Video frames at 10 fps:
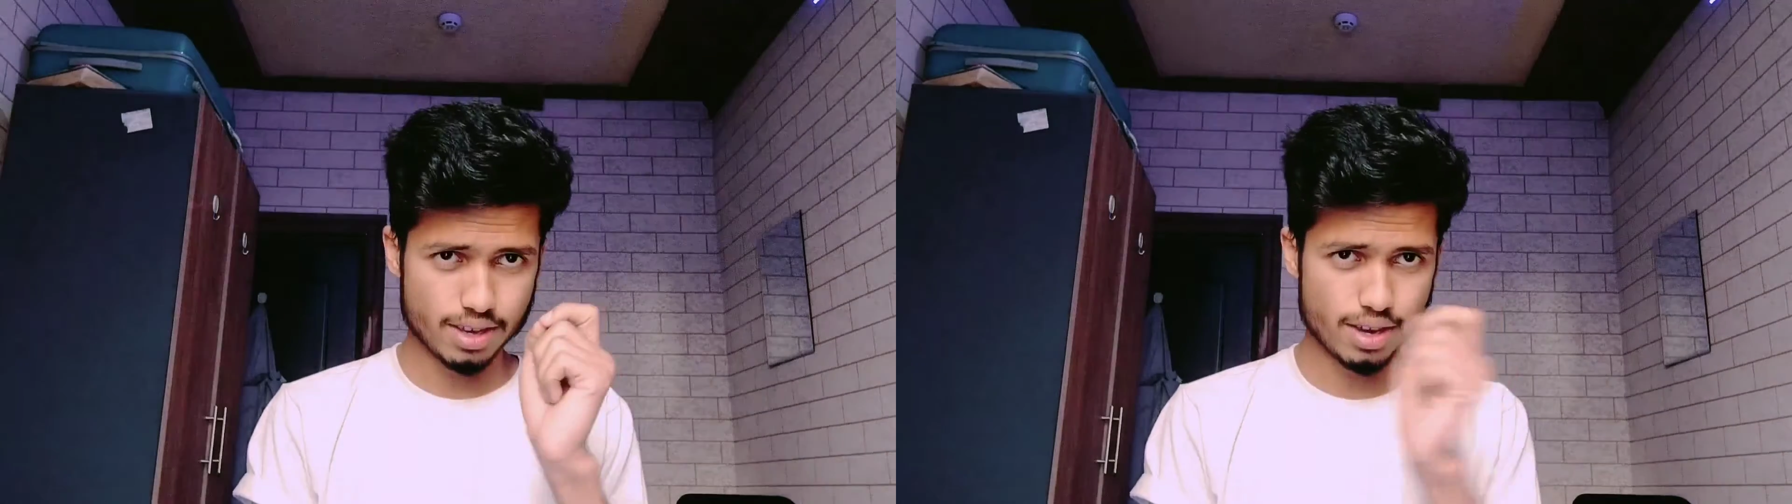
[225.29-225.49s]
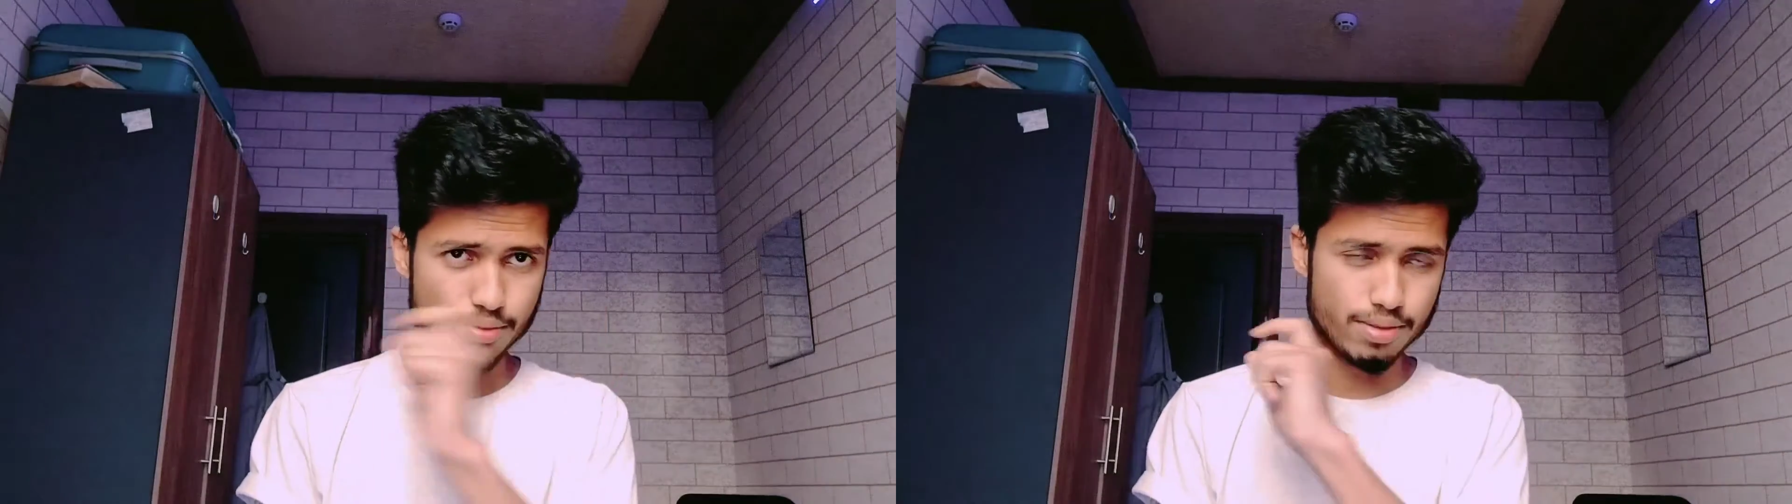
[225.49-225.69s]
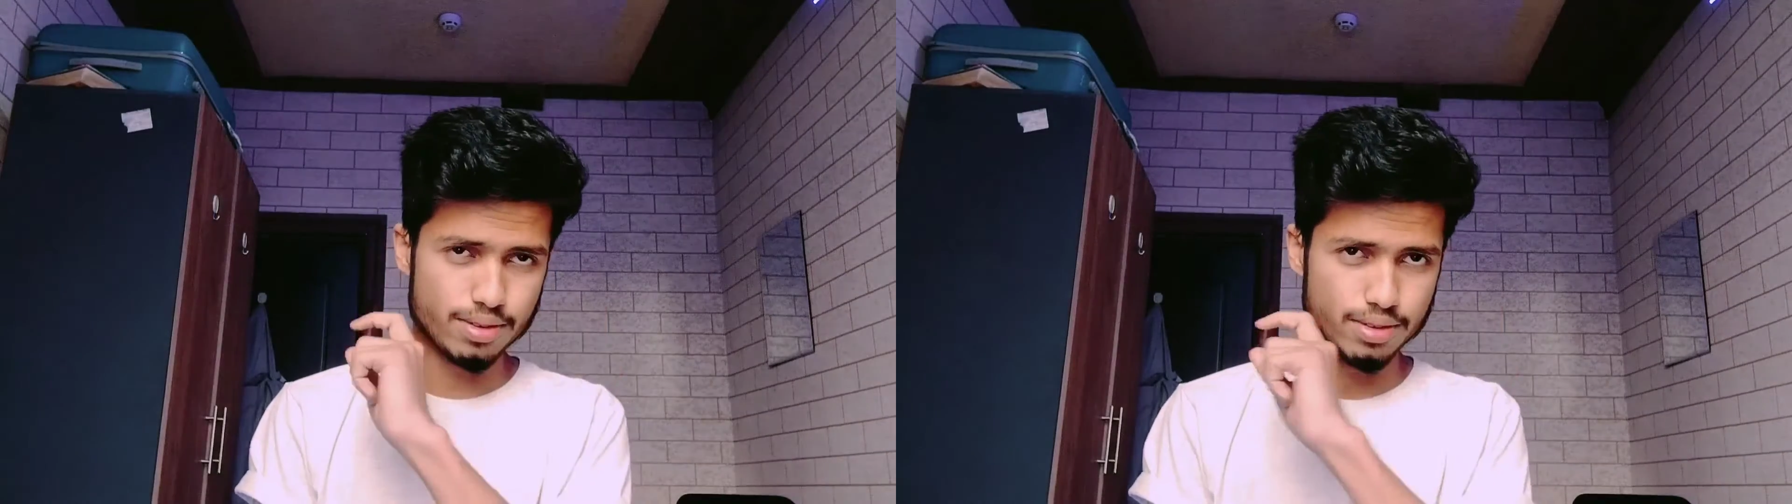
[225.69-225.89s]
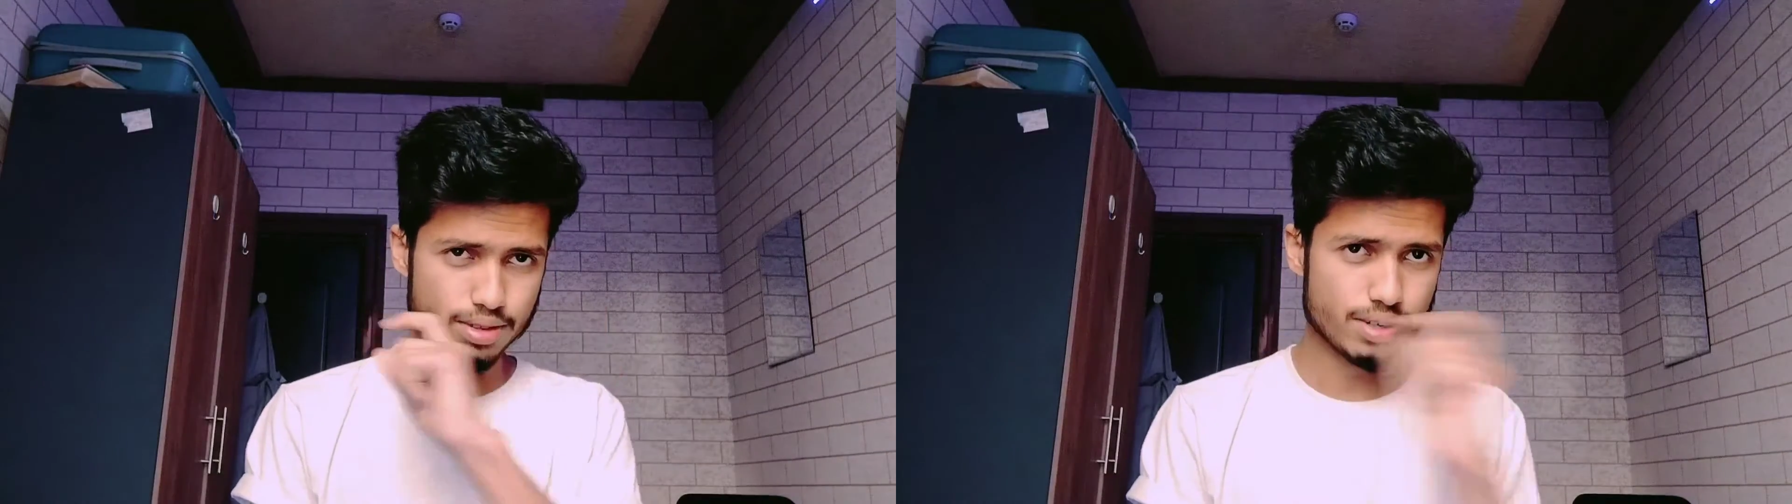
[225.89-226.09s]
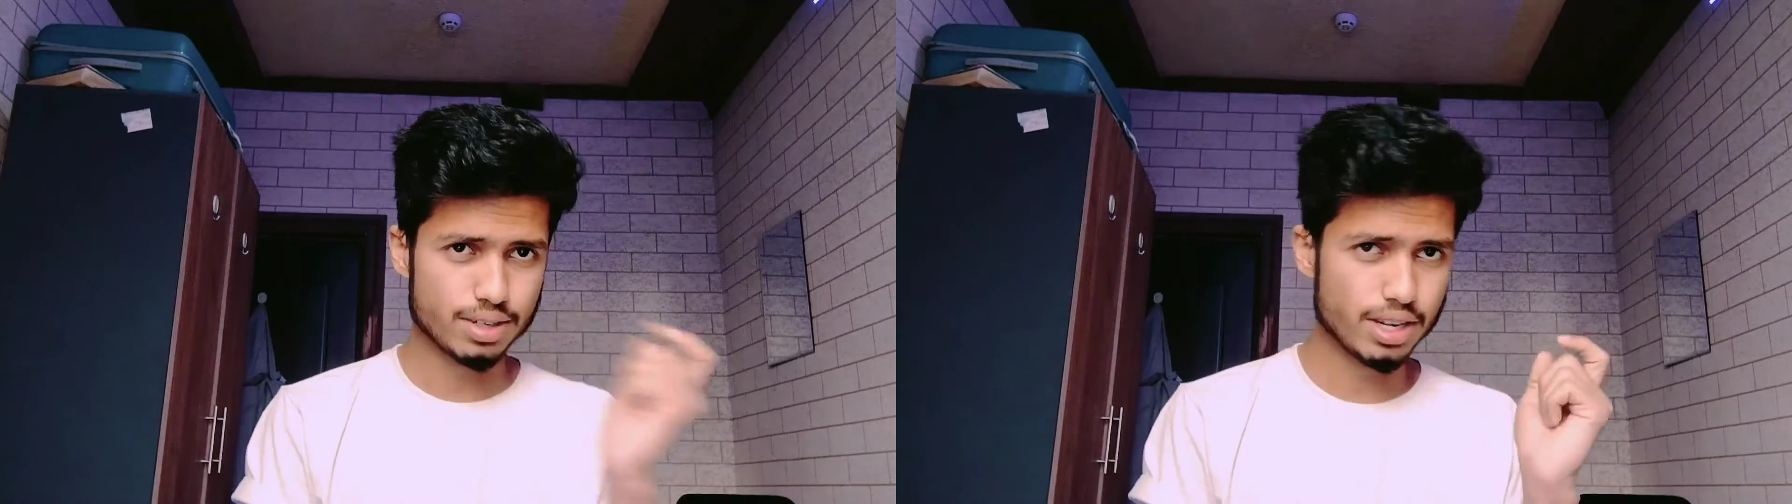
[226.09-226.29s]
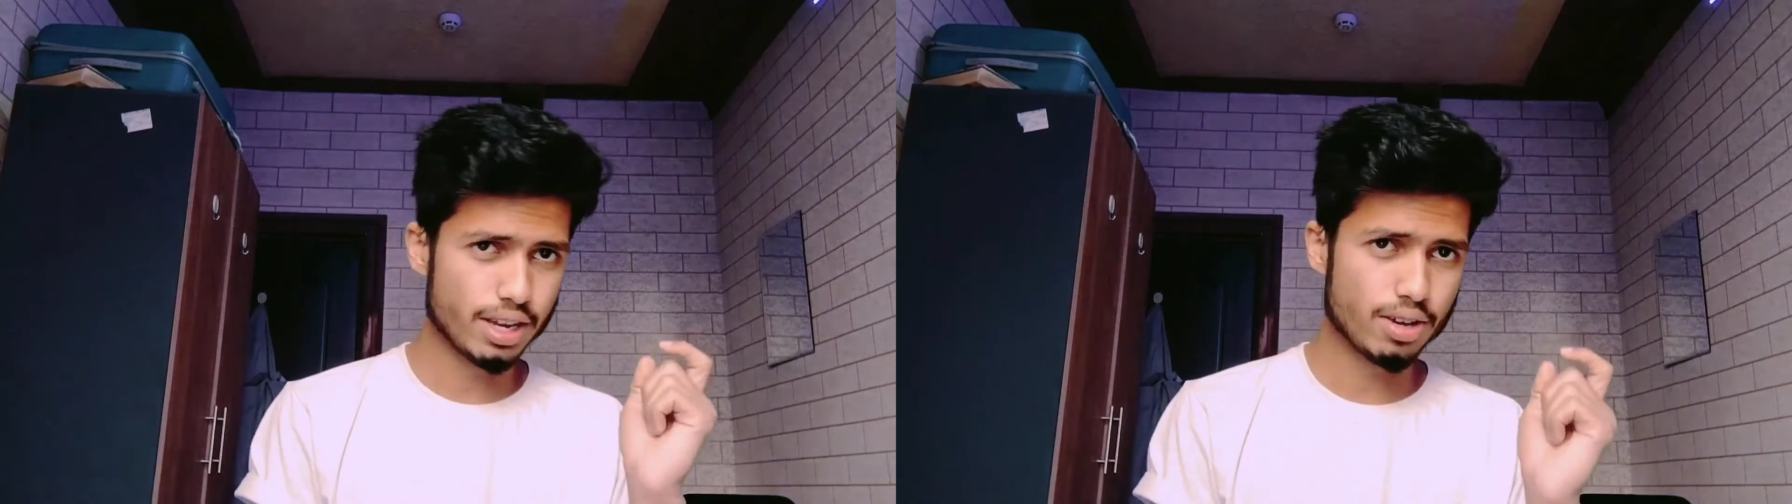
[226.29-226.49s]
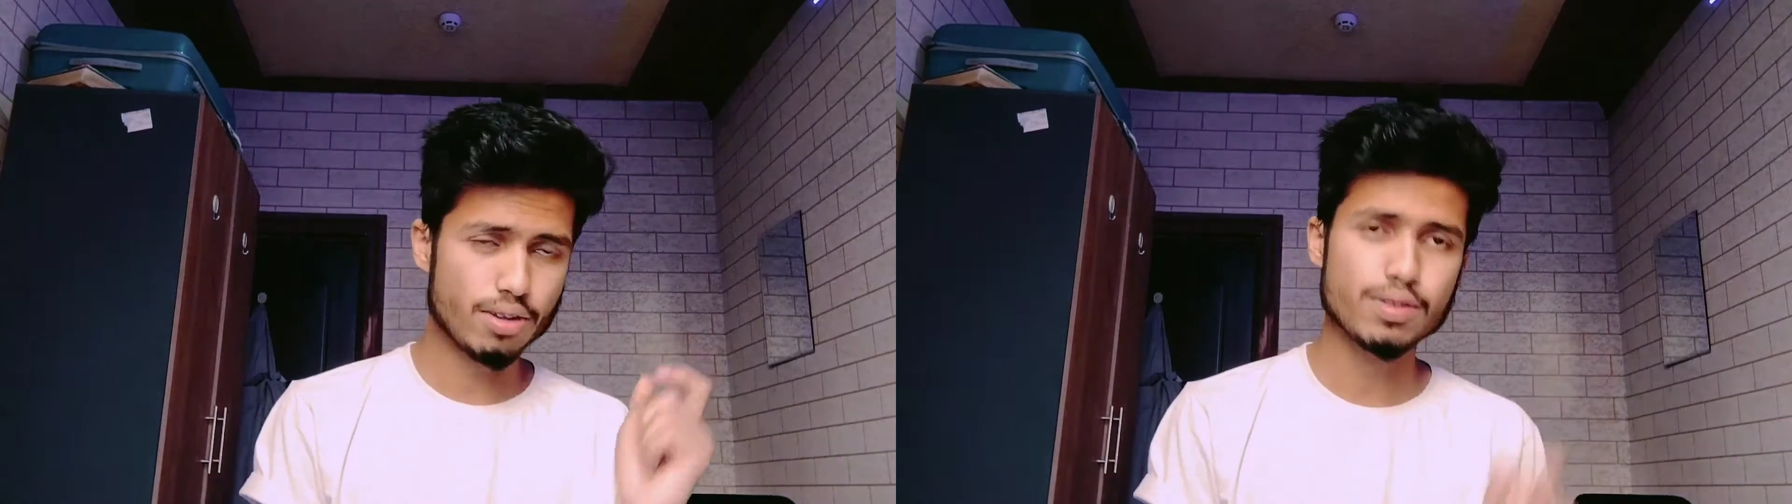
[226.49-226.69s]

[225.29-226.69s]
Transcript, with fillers: give the link